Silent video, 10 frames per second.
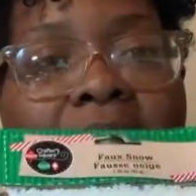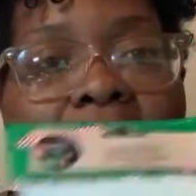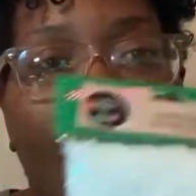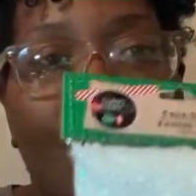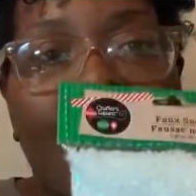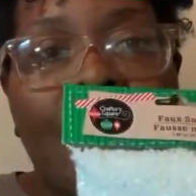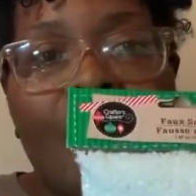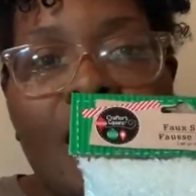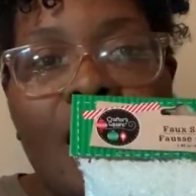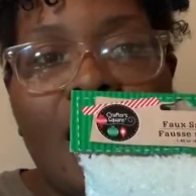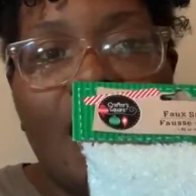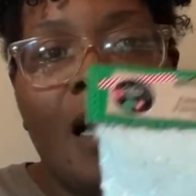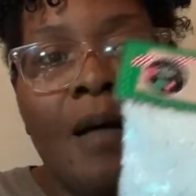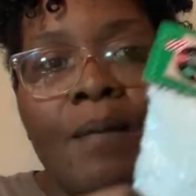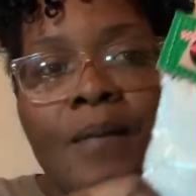like if I'm gonna
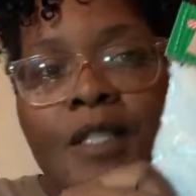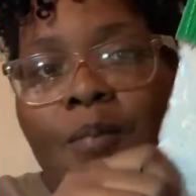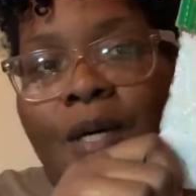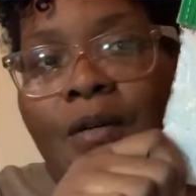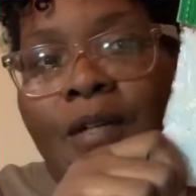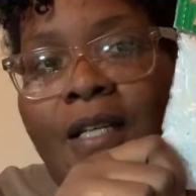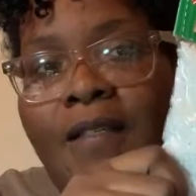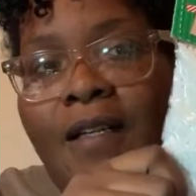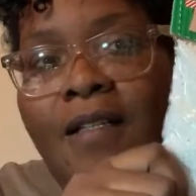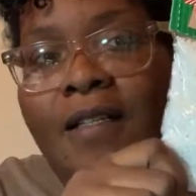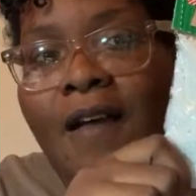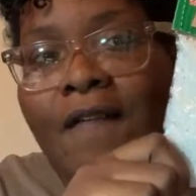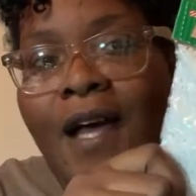um, sprinkle this on stuff,